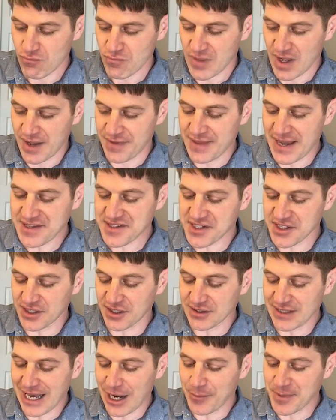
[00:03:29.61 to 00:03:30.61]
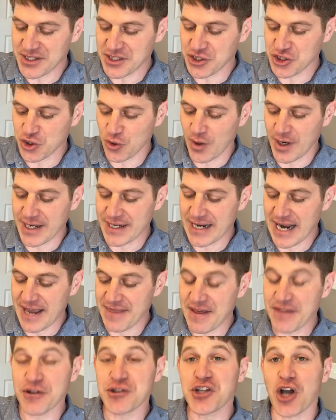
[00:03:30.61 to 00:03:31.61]
And that's going to allow me to join. And
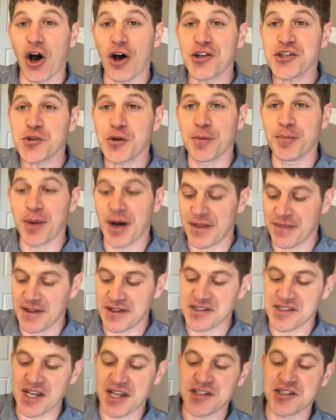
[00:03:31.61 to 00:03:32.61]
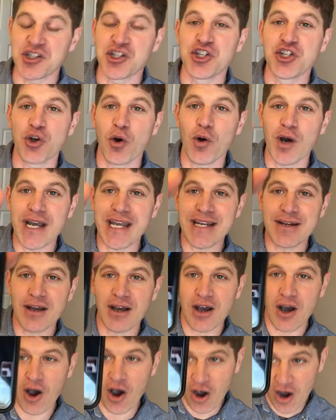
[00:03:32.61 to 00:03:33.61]
then there's also a button that says join
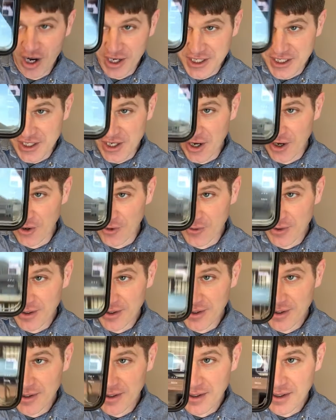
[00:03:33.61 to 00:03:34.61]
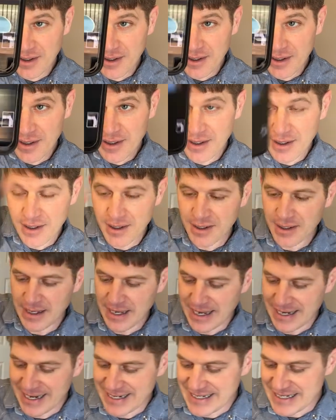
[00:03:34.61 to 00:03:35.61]
audio.
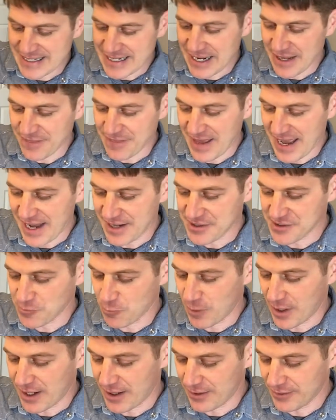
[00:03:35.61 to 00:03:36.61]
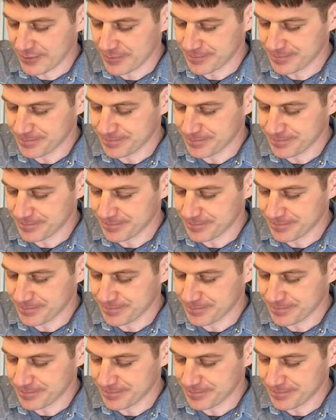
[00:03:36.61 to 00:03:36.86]
And I need to hit that as well.